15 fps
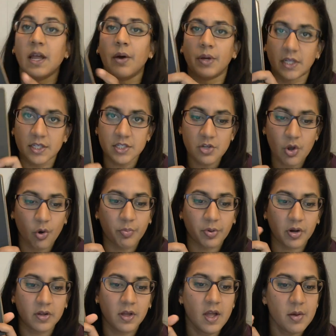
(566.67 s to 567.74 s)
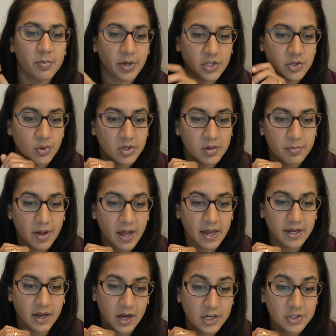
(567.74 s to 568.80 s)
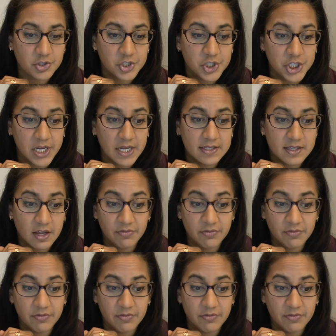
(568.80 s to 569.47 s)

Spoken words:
Now it is a notebook, but you can buy 100 sheets